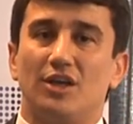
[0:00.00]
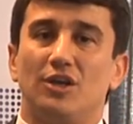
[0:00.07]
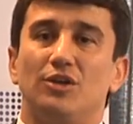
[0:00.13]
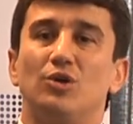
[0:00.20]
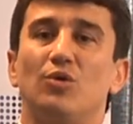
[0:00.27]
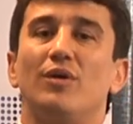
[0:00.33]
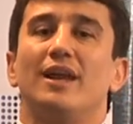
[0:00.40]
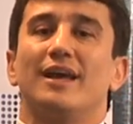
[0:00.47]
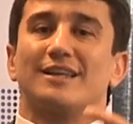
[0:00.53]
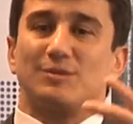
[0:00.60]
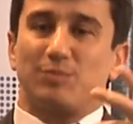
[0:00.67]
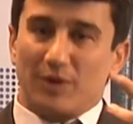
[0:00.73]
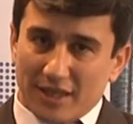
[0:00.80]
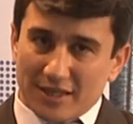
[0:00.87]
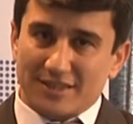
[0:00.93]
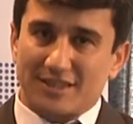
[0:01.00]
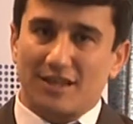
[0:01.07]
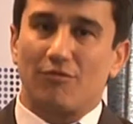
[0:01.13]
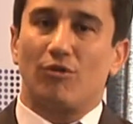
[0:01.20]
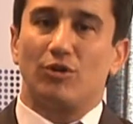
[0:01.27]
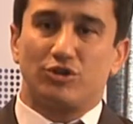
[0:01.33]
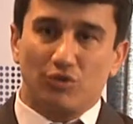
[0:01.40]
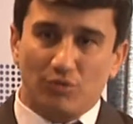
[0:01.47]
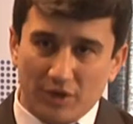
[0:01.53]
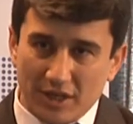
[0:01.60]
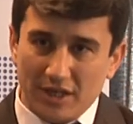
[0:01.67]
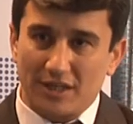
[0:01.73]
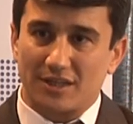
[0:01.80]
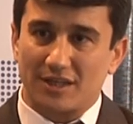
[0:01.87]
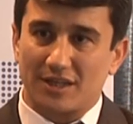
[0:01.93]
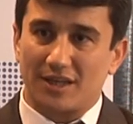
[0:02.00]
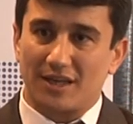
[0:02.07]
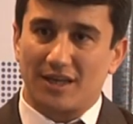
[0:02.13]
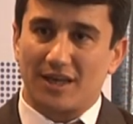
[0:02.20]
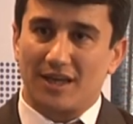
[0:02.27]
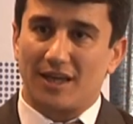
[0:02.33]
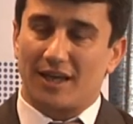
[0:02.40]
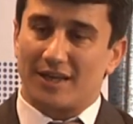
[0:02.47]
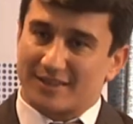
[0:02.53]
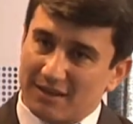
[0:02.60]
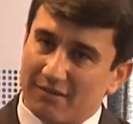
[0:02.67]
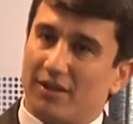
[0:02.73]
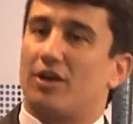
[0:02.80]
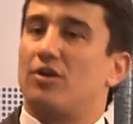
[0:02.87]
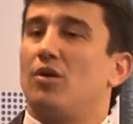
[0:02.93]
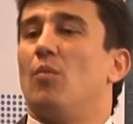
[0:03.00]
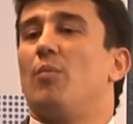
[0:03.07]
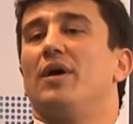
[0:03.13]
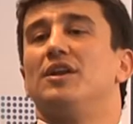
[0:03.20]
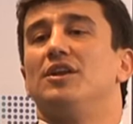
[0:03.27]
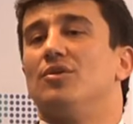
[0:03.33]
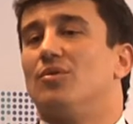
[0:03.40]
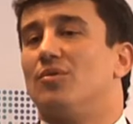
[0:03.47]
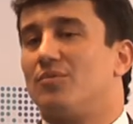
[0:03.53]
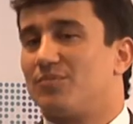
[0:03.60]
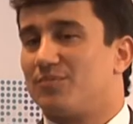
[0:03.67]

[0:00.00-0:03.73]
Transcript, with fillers: you will explain them what you need, and they will accompany you.